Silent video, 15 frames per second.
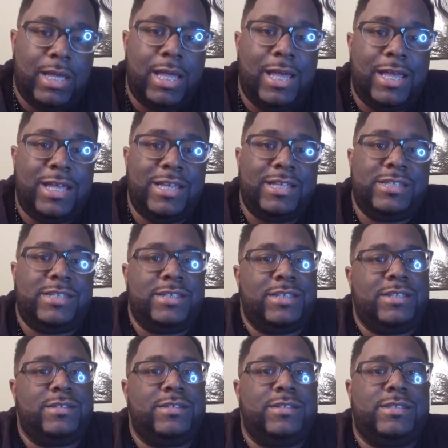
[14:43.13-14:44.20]

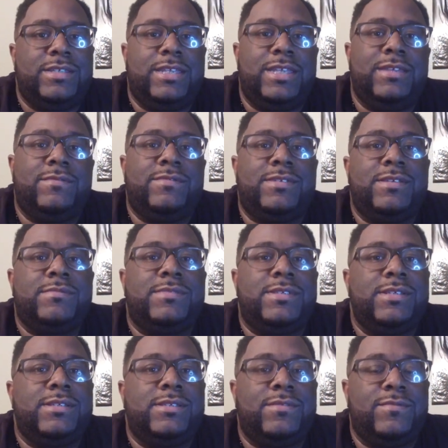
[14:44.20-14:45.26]
to give some
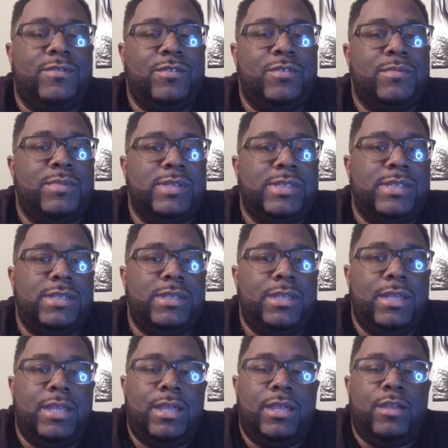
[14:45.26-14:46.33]
sense of normalcy.
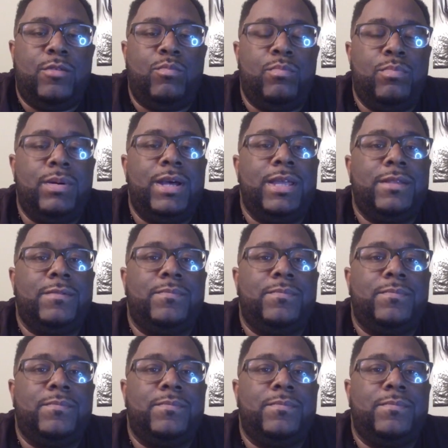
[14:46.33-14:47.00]
But